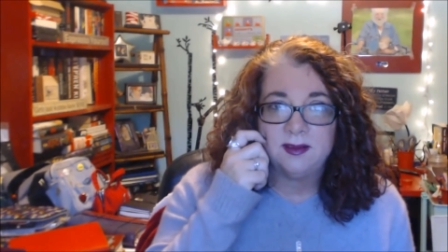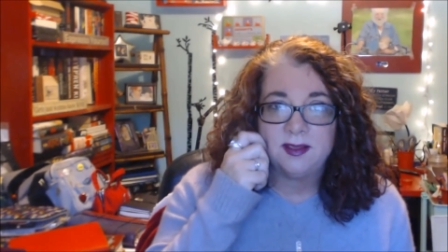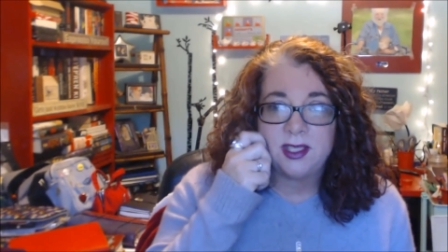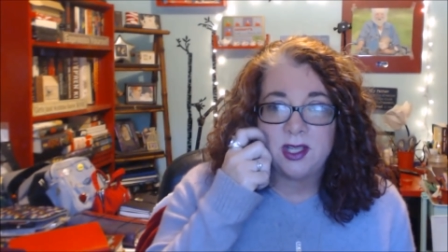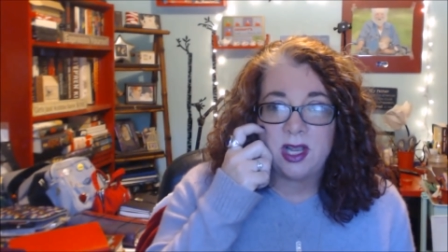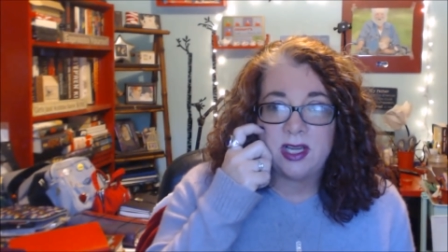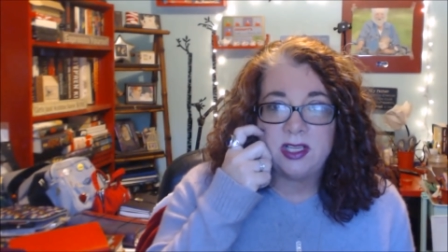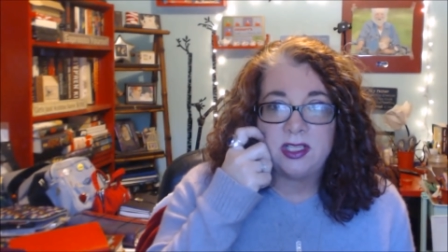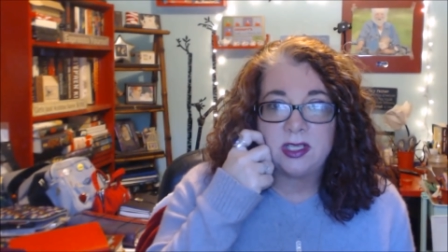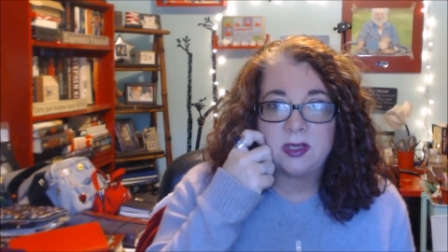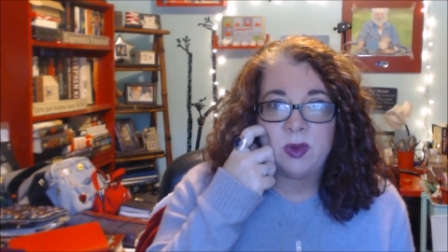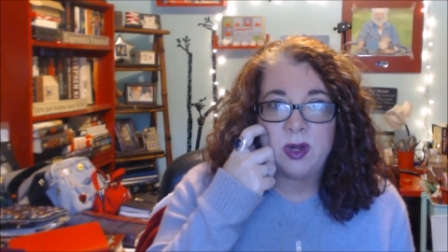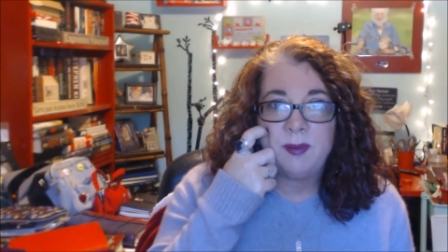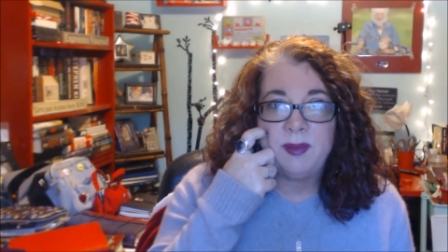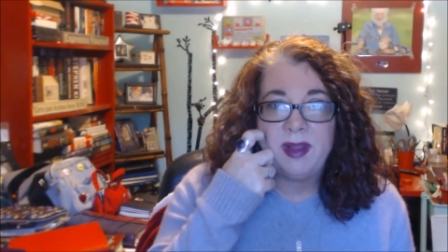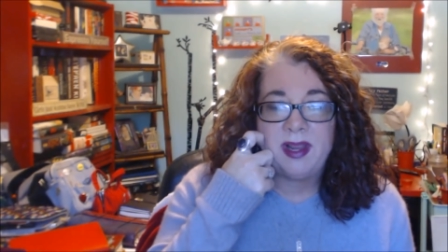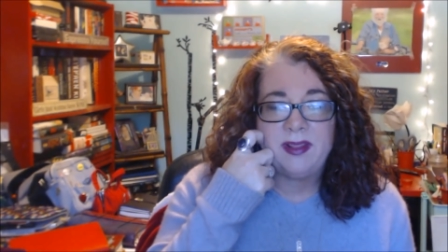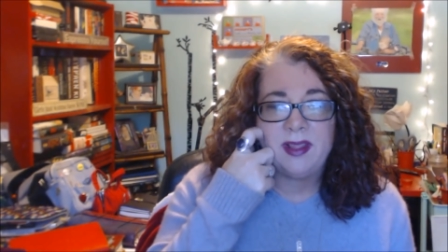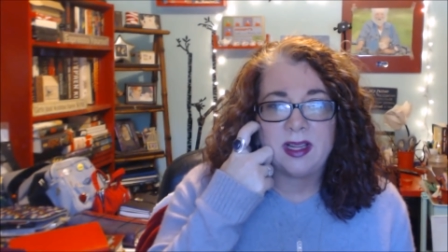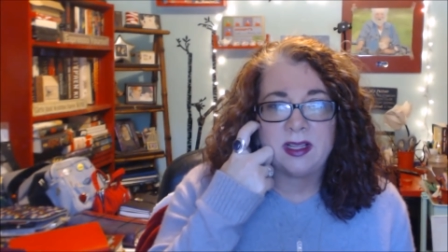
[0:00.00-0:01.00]
So I just want
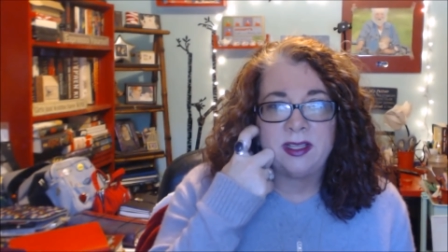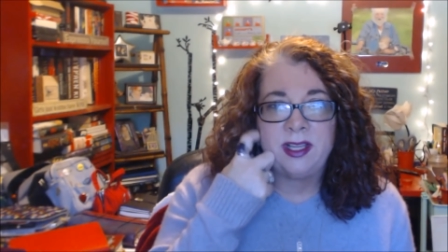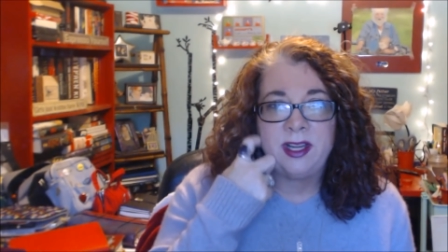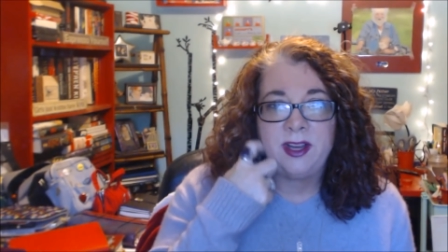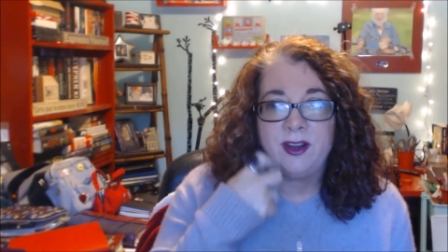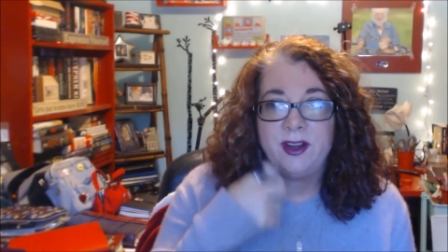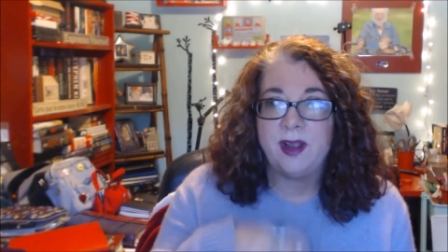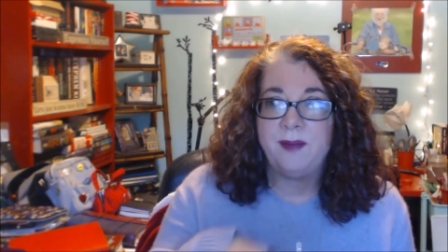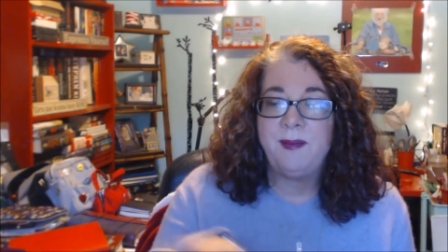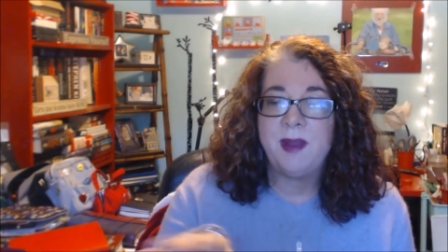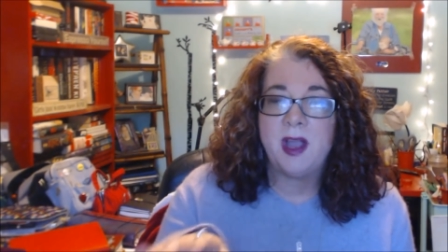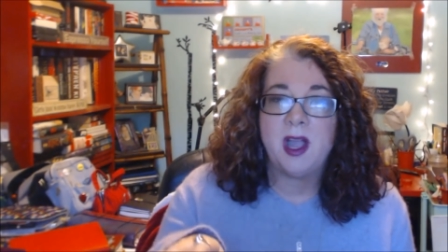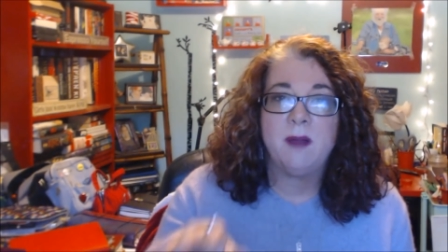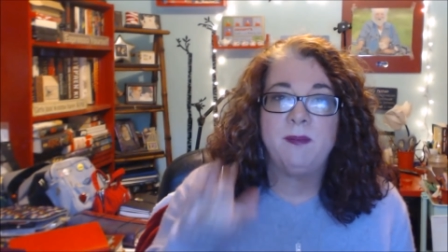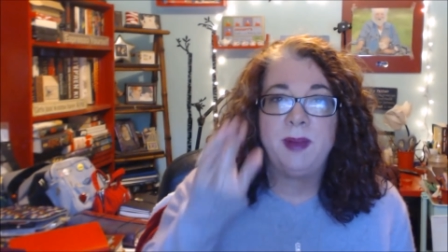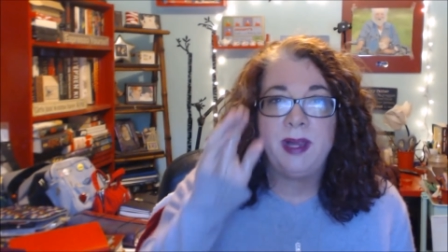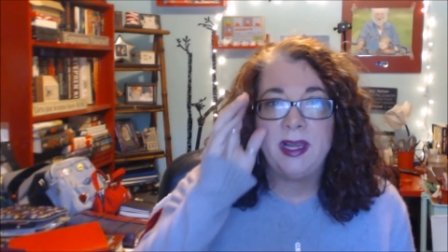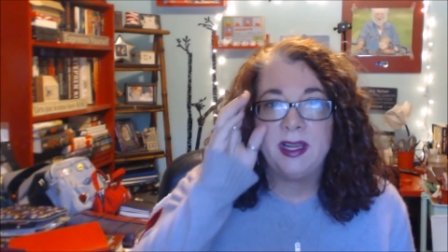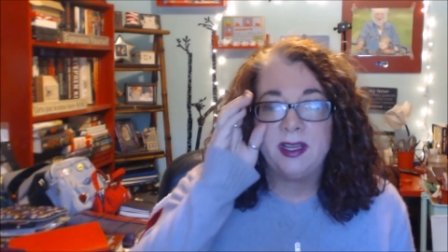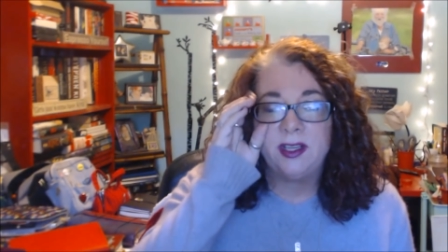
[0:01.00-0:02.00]
to make that clear. And I'm
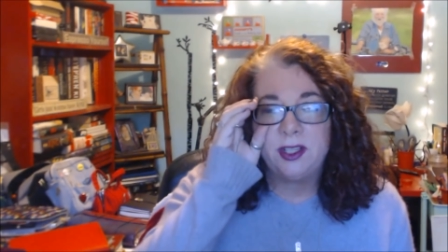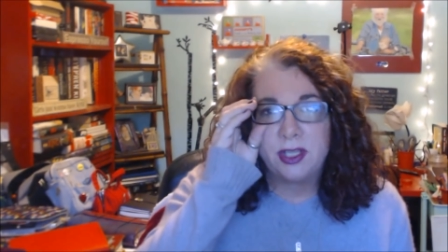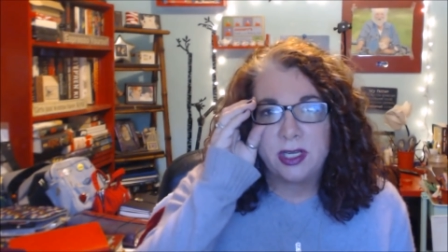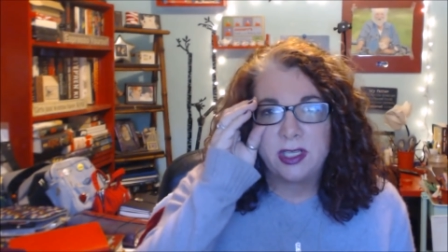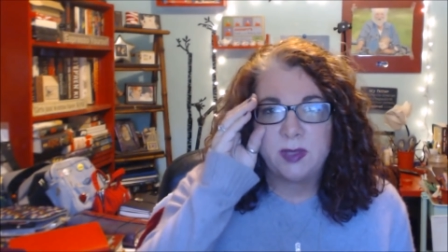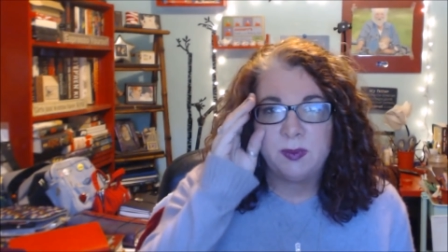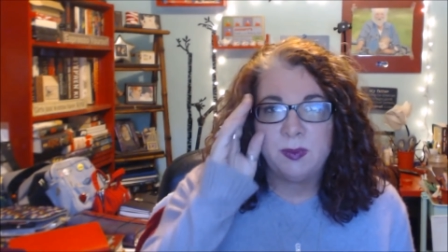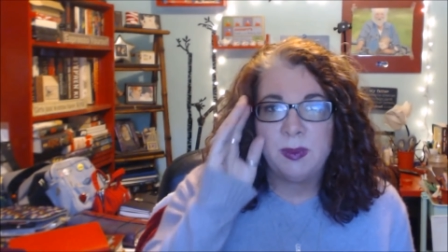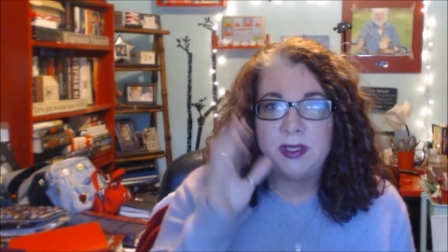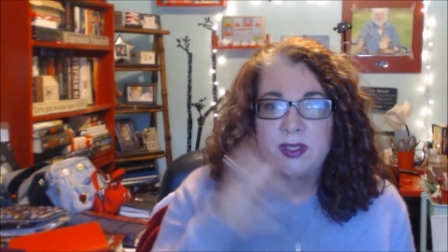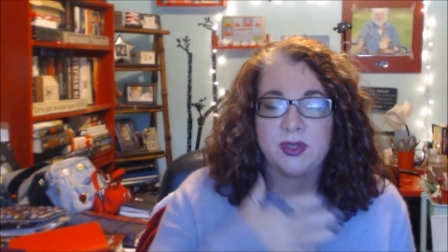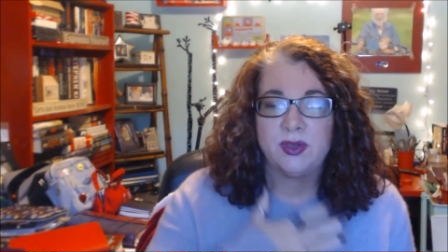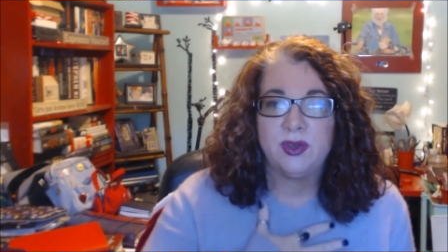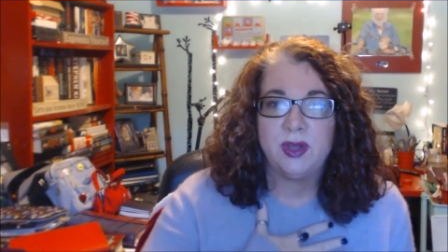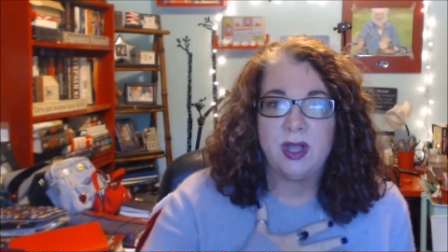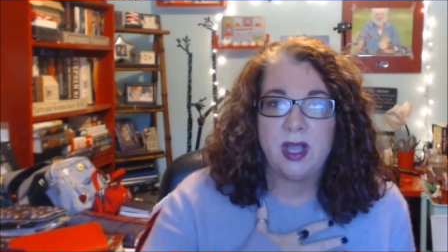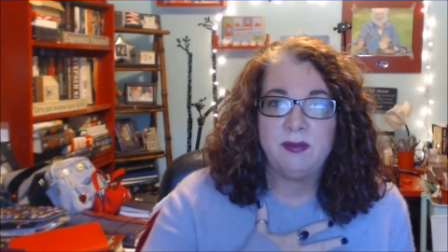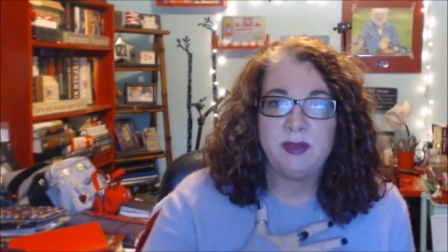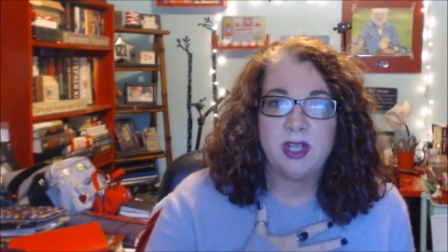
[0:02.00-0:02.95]
not being judgmental.